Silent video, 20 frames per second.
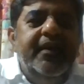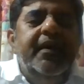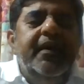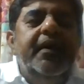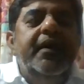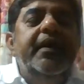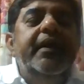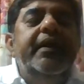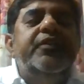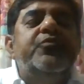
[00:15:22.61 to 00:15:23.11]

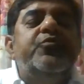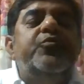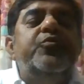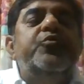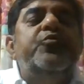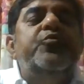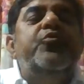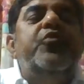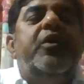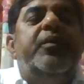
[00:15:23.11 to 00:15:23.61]
It could go
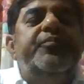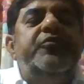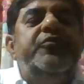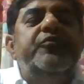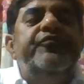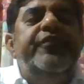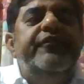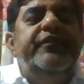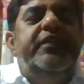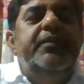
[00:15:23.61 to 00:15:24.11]
up to
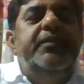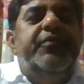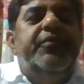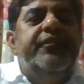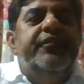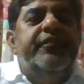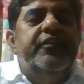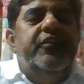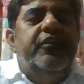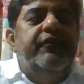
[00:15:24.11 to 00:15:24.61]
50%
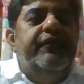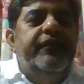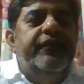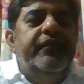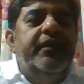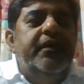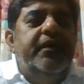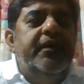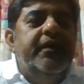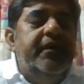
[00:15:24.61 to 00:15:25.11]
of
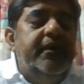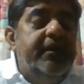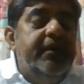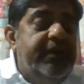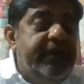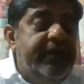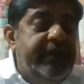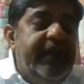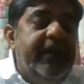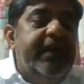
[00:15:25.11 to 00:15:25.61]
the
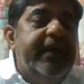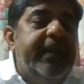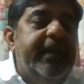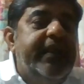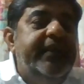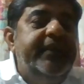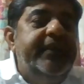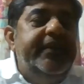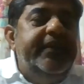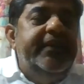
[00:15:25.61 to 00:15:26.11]
current
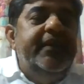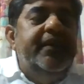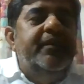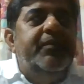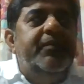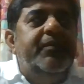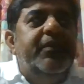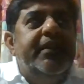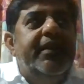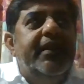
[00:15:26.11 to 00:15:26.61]
year, but
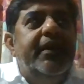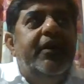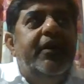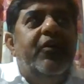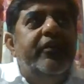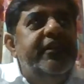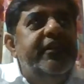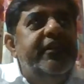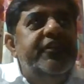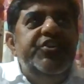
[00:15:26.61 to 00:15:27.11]
on the
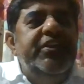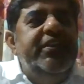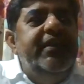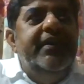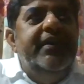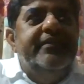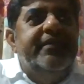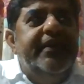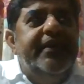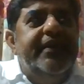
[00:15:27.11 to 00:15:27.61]
GDS, I
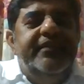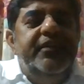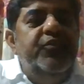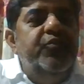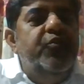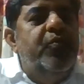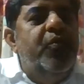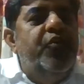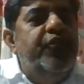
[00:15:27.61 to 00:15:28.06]
see no more than